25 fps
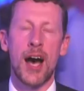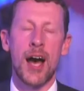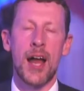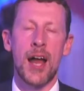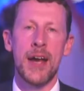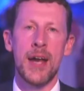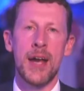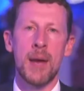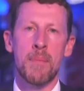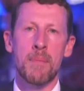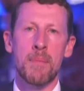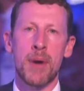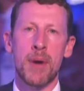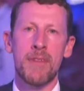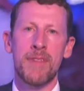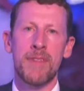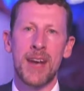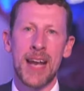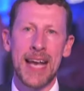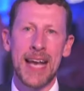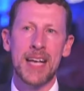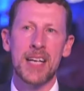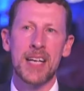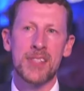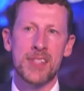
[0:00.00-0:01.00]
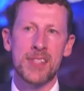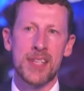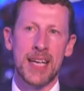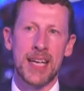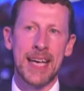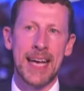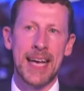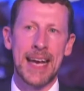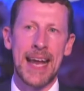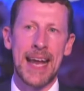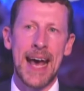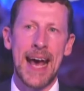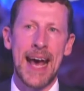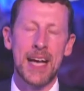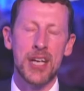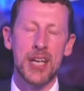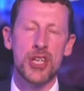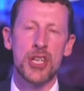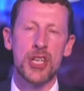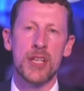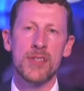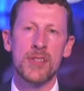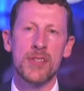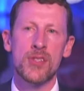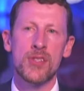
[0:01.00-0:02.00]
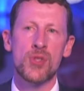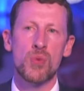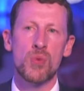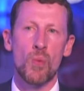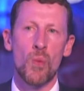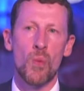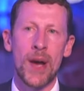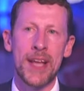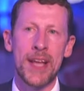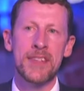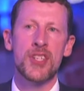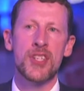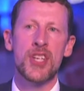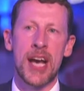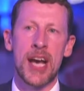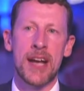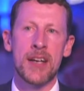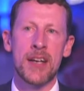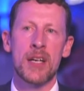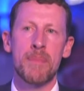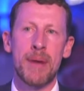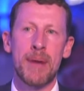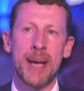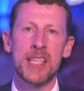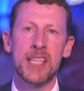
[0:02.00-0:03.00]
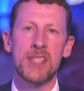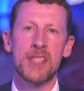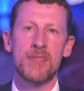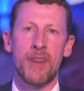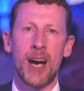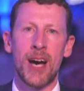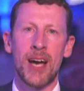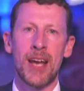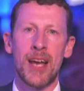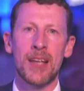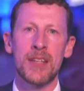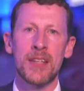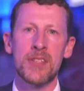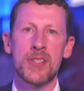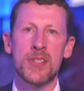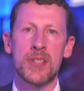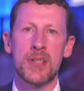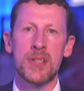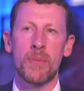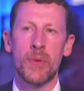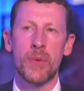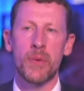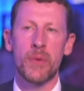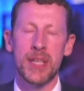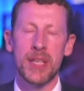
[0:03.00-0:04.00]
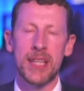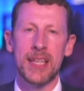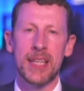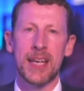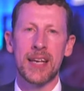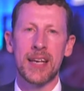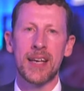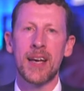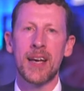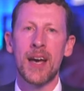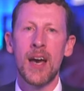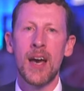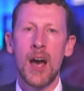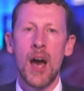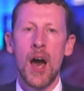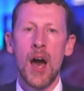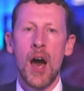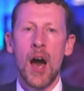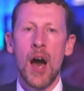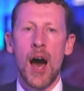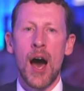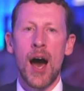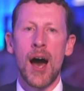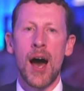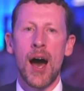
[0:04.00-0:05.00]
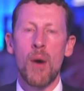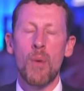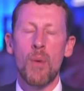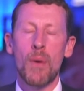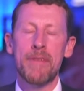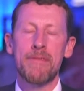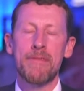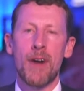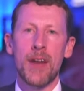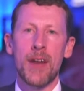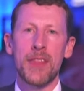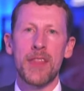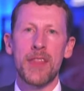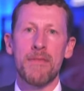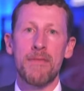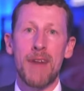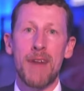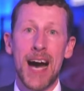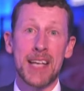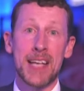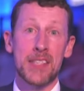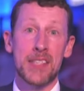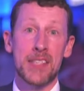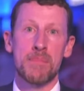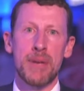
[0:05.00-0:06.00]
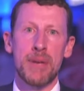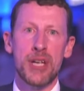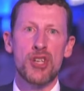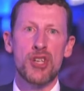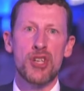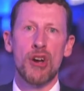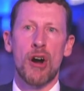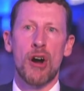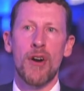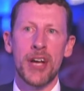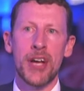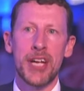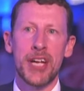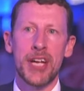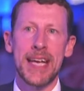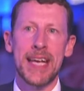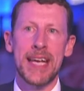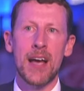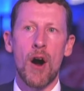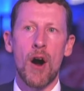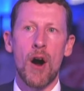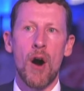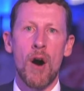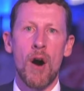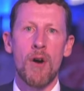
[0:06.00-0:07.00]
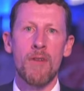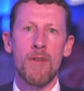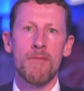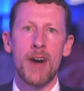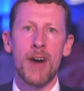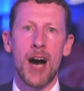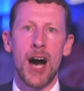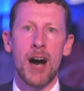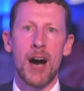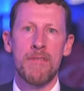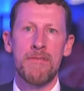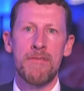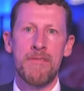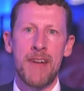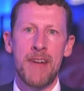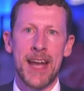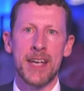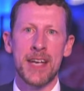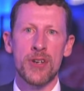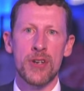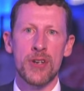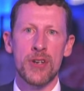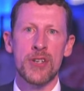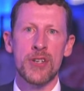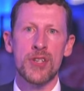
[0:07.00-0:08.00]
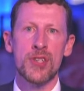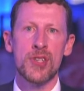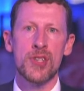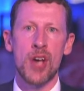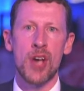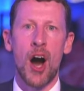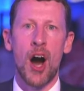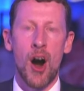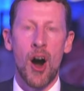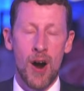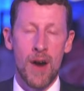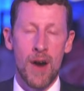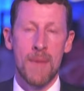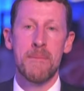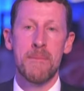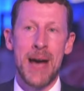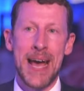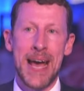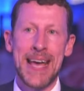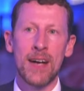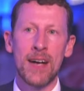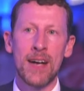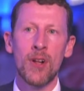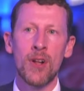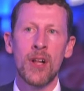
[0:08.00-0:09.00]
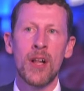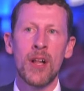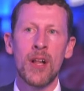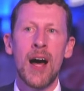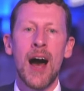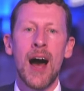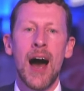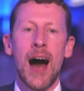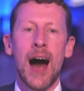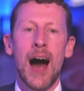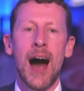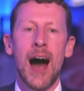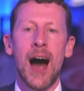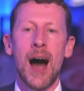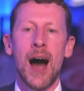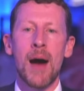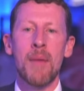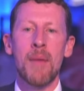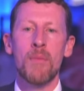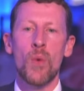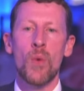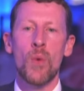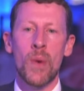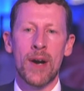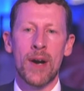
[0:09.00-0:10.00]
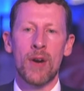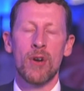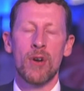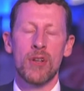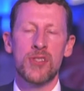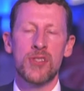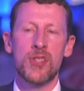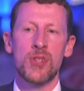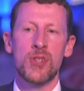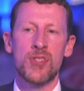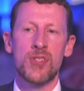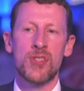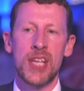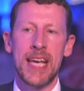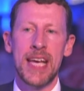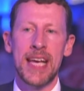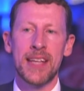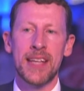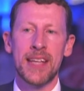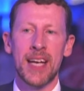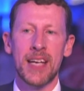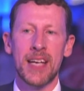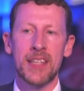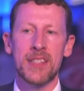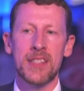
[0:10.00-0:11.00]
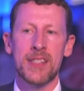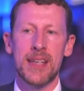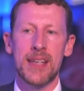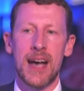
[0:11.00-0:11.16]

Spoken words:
number of links and connections with gender-based violence. And we think we find the vast majority of offenders are male. We're also seeing that